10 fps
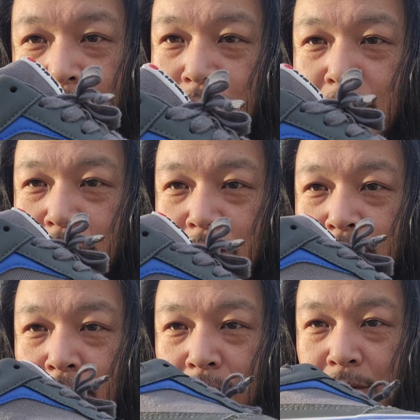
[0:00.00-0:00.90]
You could just
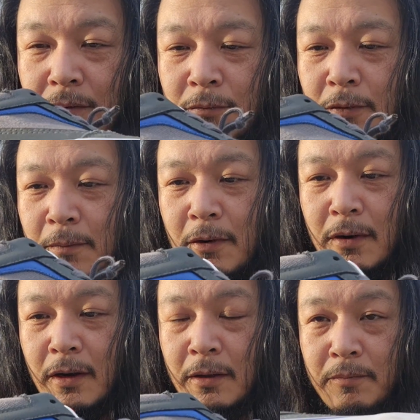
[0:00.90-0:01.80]
go
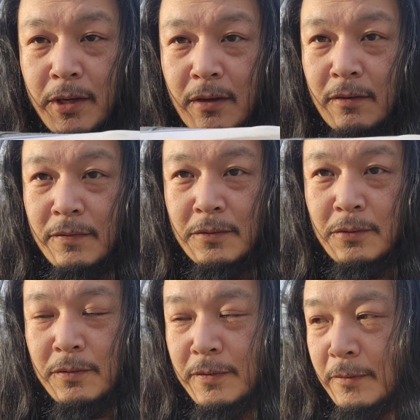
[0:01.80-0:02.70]
Walmart and pick it up for
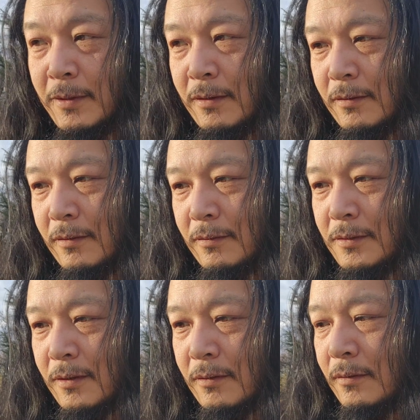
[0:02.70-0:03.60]
$25. So